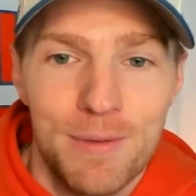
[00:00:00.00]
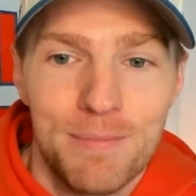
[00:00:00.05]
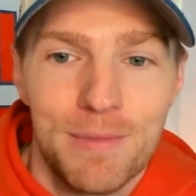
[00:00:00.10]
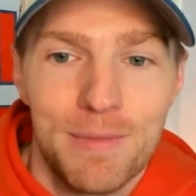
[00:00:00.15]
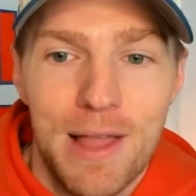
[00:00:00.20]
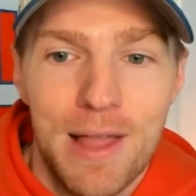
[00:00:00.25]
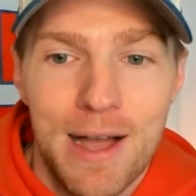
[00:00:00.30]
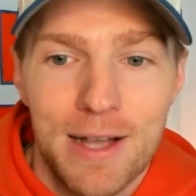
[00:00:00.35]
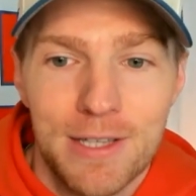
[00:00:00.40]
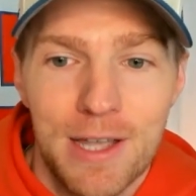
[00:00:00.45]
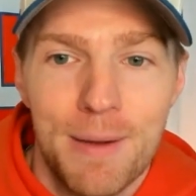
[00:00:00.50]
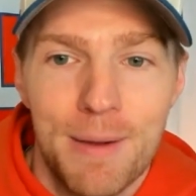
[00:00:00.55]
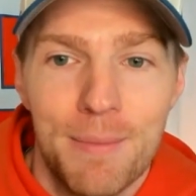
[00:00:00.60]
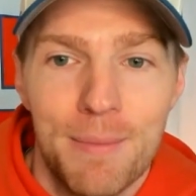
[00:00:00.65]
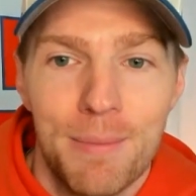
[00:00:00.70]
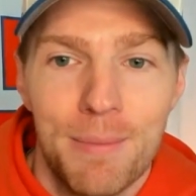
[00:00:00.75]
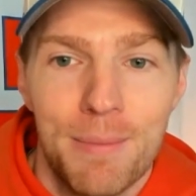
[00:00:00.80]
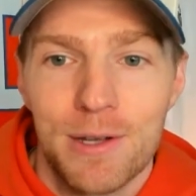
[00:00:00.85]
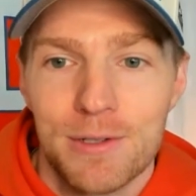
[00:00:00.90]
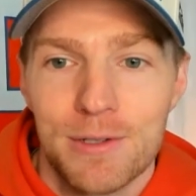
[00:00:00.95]
Locked On
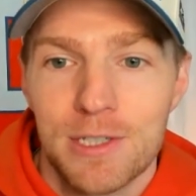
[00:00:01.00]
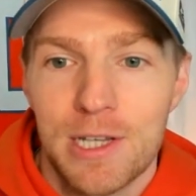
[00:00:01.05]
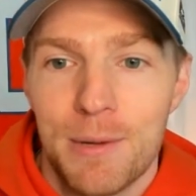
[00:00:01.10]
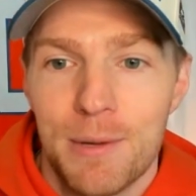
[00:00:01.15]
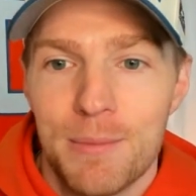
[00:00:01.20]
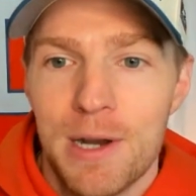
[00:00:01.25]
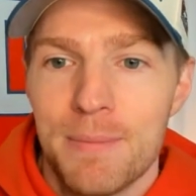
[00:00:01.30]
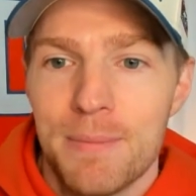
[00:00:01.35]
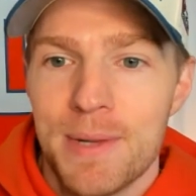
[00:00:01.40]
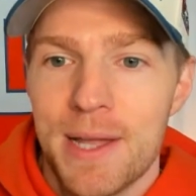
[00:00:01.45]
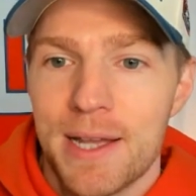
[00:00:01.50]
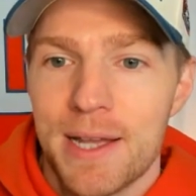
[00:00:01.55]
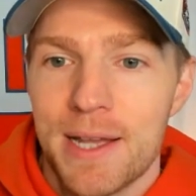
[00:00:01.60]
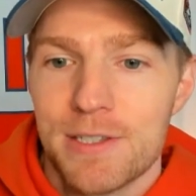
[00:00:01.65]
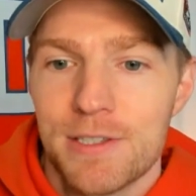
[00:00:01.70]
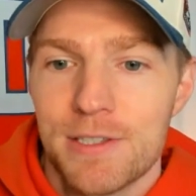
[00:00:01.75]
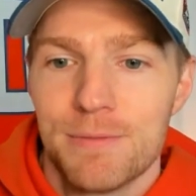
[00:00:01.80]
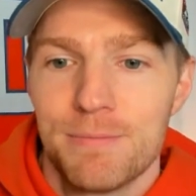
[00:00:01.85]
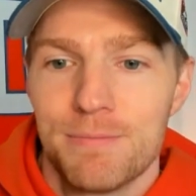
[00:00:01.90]
Broncos coming up next.